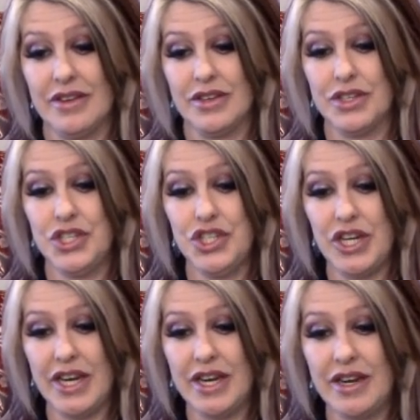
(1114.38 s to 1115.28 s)

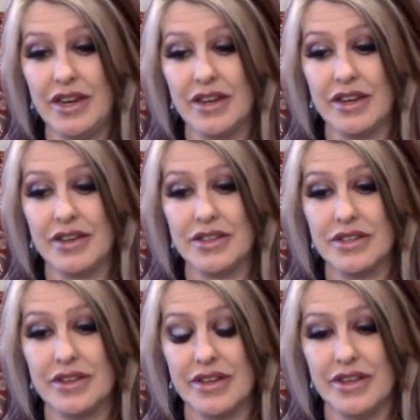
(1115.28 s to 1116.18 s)
she
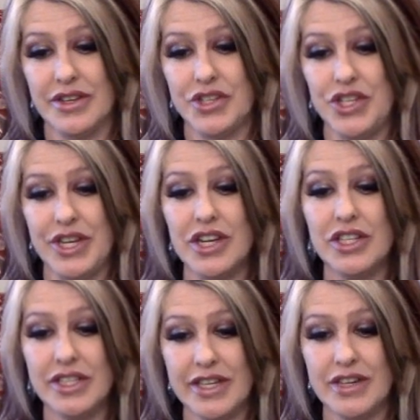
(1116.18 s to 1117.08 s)

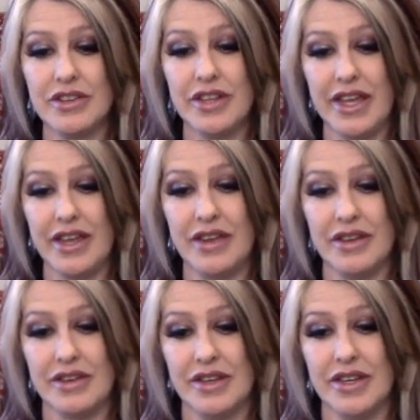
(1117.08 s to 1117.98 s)

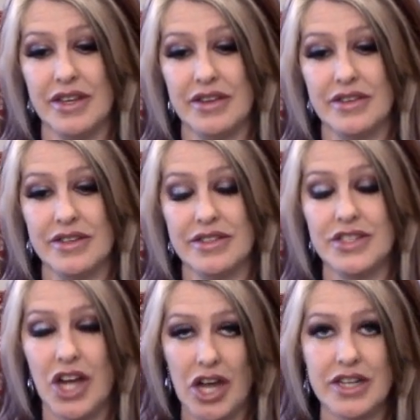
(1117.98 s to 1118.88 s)
clearly
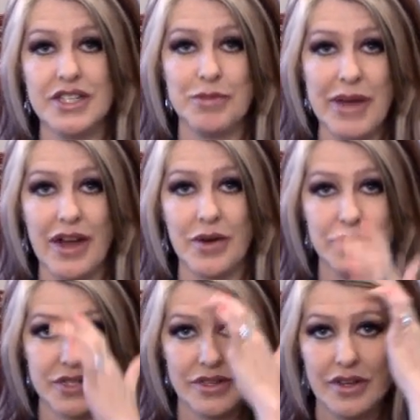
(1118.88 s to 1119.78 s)
talks
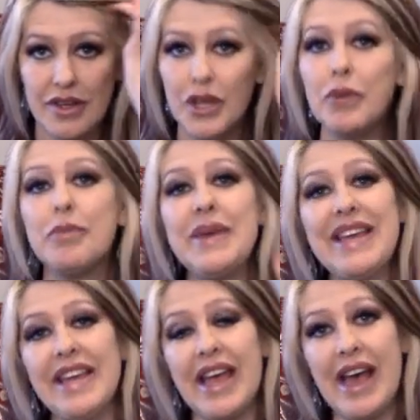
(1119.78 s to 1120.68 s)
about
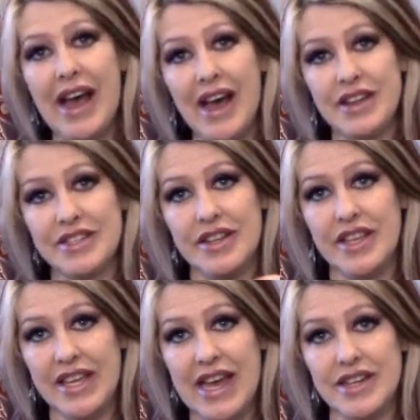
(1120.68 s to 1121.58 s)
being at
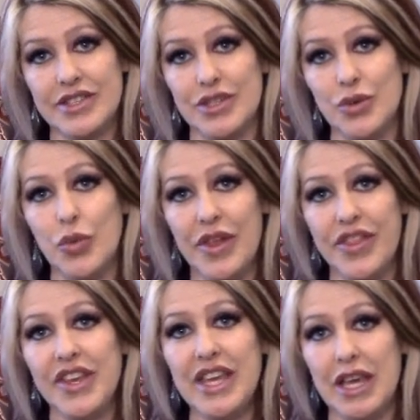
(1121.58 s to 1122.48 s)
the castle
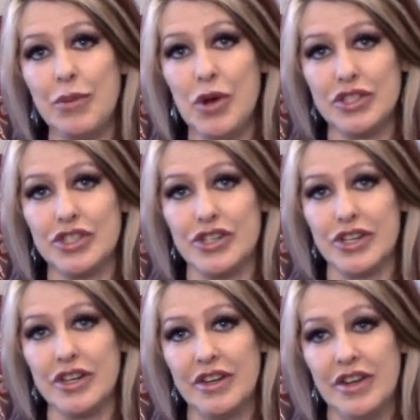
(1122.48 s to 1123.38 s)
with the king
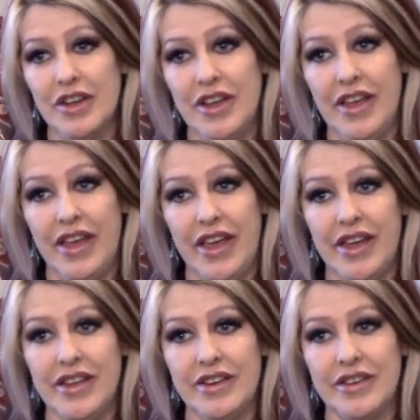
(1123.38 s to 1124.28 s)
monster.
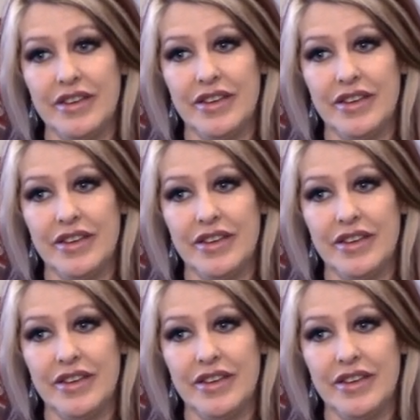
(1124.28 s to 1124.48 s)
And